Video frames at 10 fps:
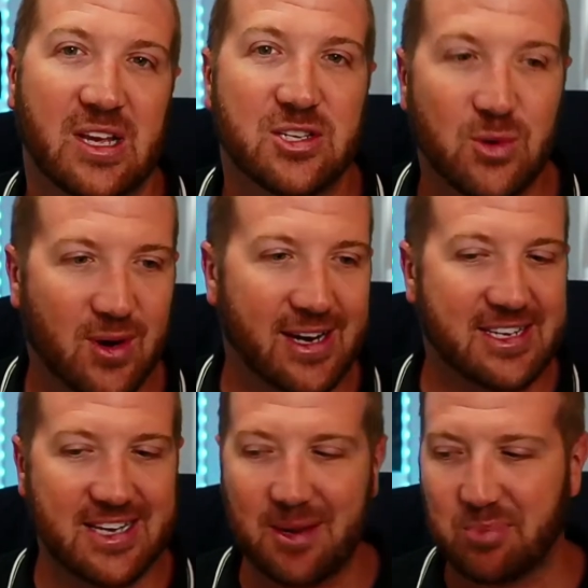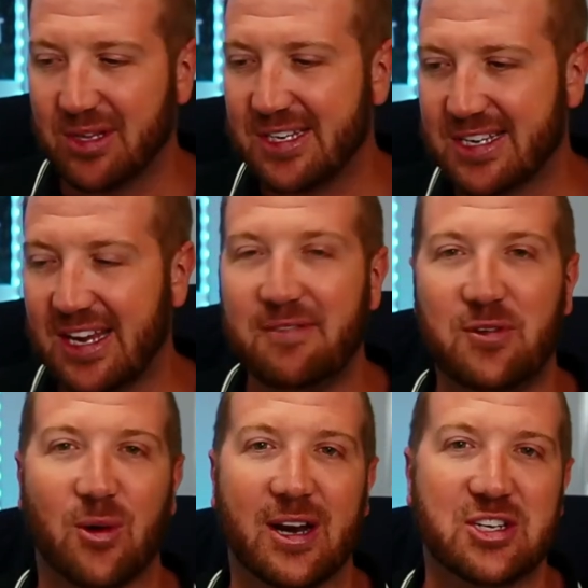So a great example is if
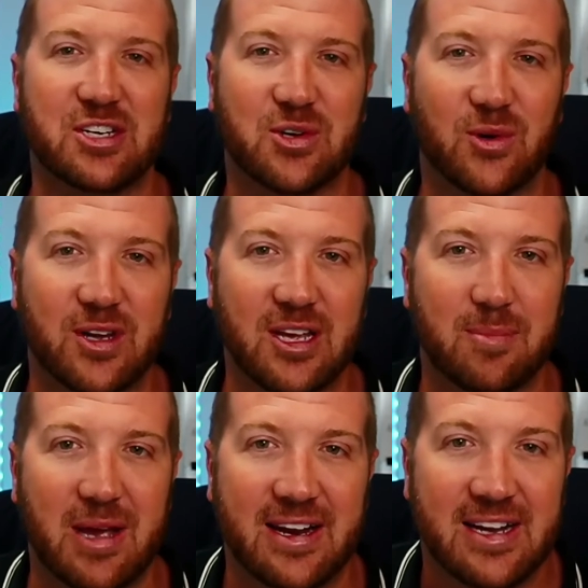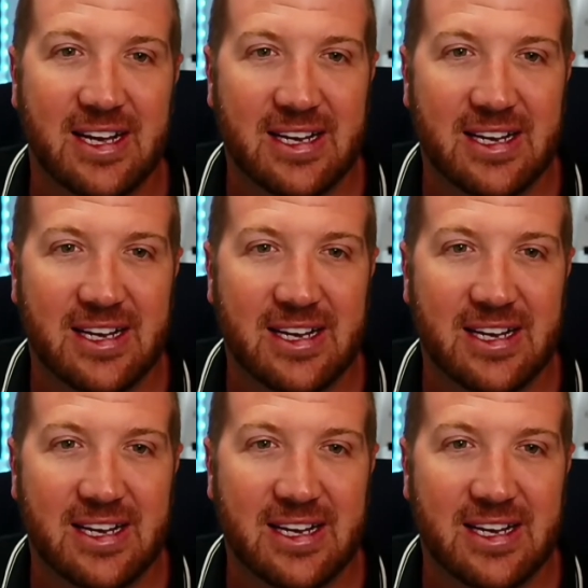you're actually talking about,